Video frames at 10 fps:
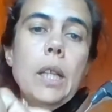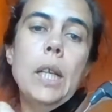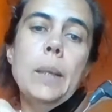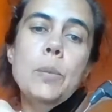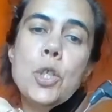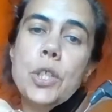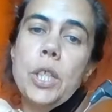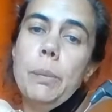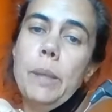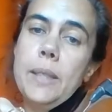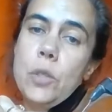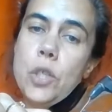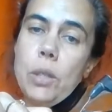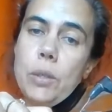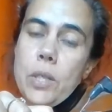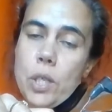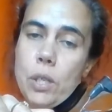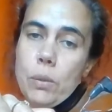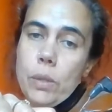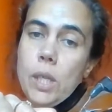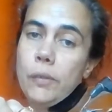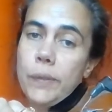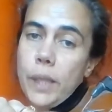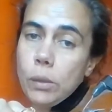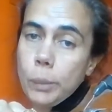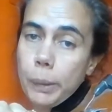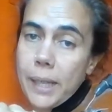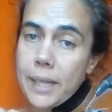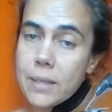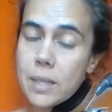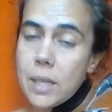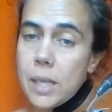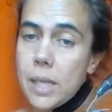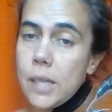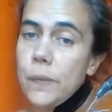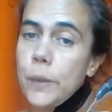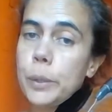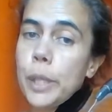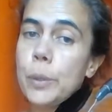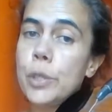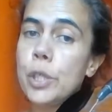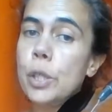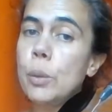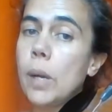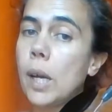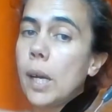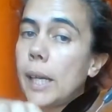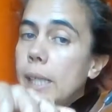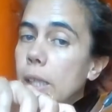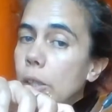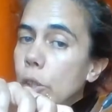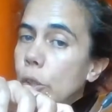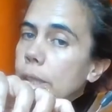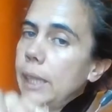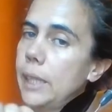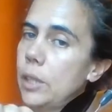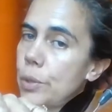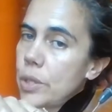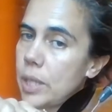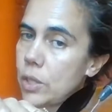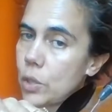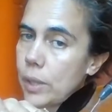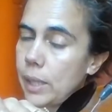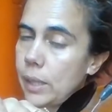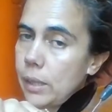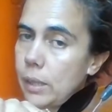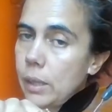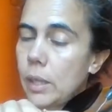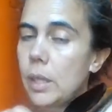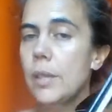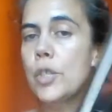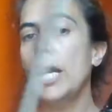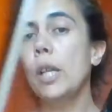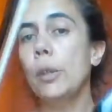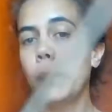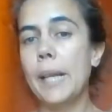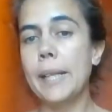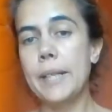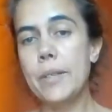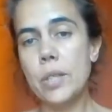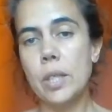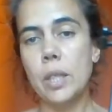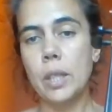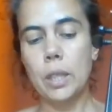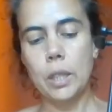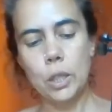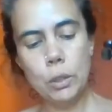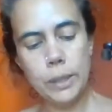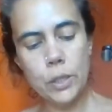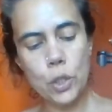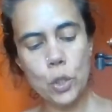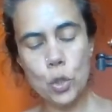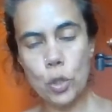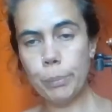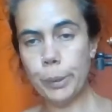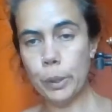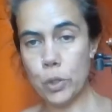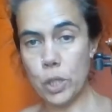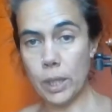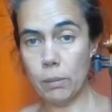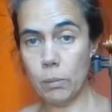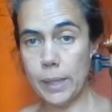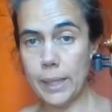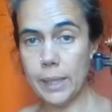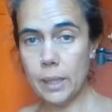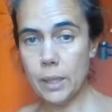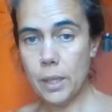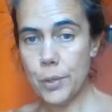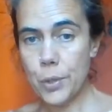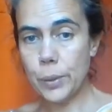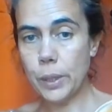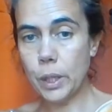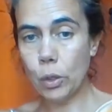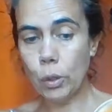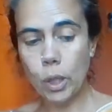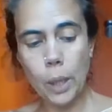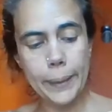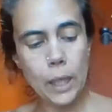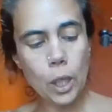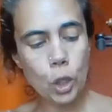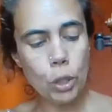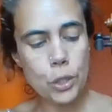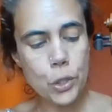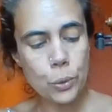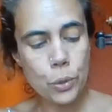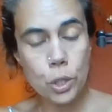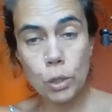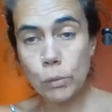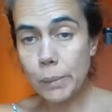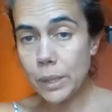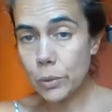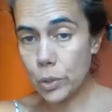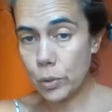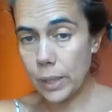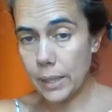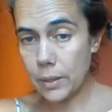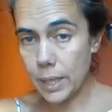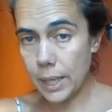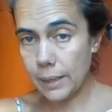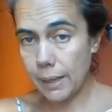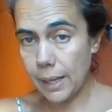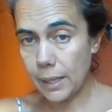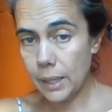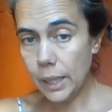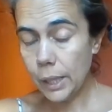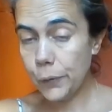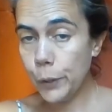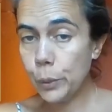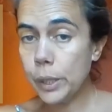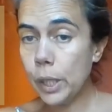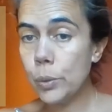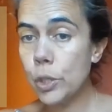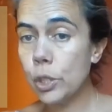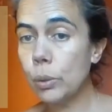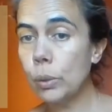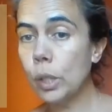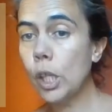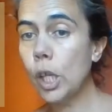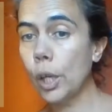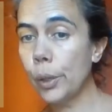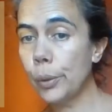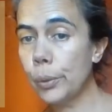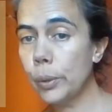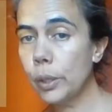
I'm just going to play the G on its own. Viola players, if you go too high, you're going to hit your C string. Cello players, you need to drop your chicken wing so that you're going across your two middle strings like that. If you go too low,